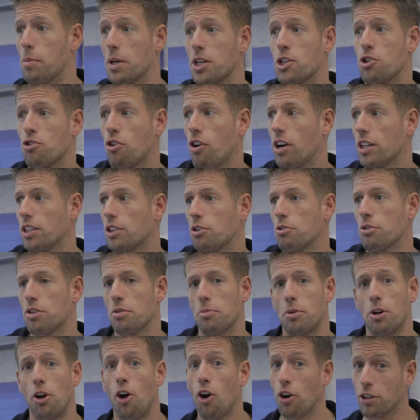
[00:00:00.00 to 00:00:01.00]
going to try and do
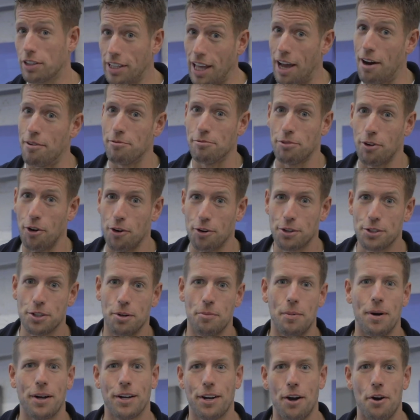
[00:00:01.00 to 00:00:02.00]
some lockdown vlogs
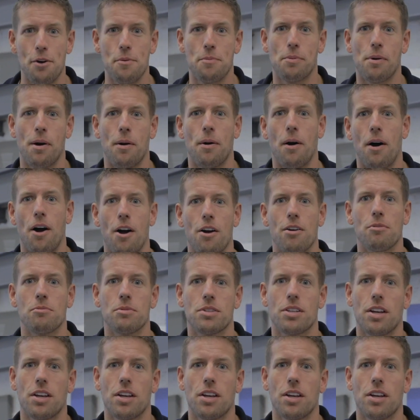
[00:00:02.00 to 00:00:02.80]
on my GoPro at home,